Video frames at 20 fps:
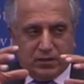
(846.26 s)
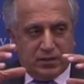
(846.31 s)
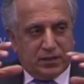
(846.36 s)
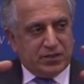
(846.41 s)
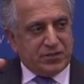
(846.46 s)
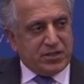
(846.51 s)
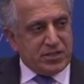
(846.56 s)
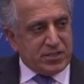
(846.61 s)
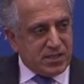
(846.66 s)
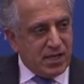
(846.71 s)

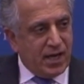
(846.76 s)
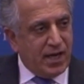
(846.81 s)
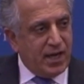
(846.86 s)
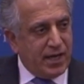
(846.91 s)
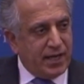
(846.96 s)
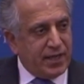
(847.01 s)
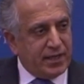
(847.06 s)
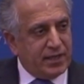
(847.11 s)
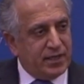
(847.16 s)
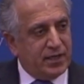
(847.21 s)
the
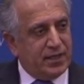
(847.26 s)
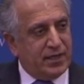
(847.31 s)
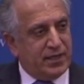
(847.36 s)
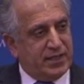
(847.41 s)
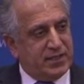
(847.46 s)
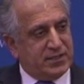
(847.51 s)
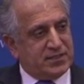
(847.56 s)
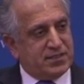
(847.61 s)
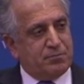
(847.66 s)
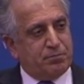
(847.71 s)
design
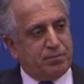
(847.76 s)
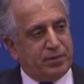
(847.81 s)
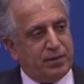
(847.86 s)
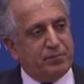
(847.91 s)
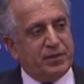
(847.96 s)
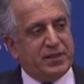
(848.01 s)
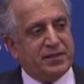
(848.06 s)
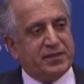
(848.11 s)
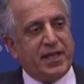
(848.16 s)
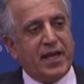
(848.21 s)
and its
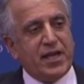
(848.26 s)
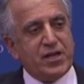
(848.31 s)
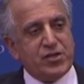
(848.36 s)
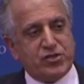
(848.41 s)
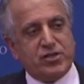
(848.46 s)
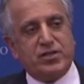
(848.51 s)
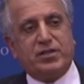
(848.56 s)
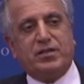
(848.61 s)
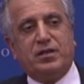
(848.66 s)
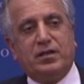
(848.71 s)

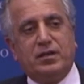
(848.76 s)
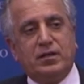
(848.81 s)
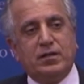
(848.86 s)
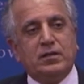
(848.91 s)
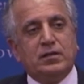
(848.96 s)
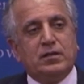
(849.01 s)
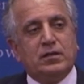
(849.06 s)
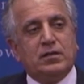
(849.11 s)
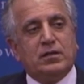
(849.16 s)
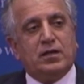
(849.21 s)
implementation
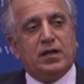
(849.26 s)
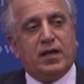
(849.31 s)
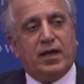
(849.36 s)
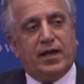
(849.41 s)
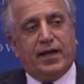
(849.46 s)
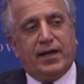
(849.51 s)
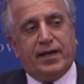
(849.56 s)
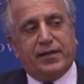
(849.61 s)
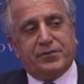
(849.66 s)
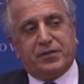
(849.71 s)

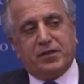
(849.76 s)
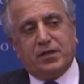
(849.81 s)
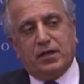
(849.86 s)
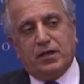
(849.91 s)
had